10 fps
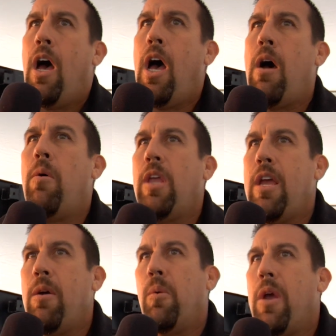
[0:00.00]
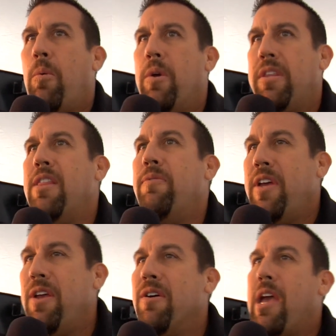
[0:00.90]
Oh, you know, within the
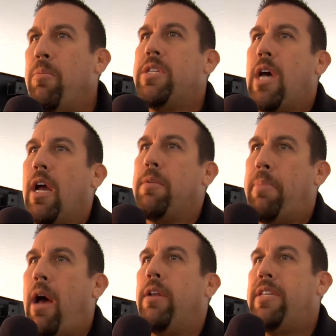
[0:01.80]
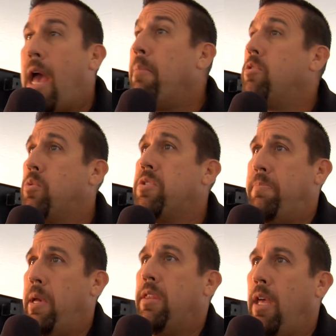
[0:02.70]
video game, we talked about damage was
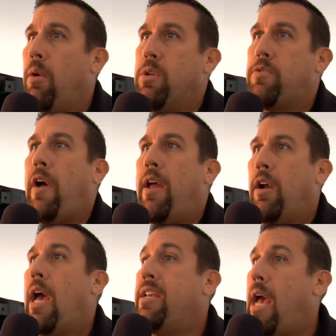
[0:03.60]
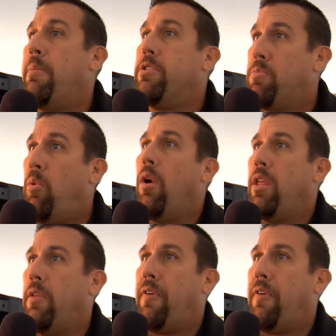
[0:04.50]
a big thing. Which fighter got damaged more in the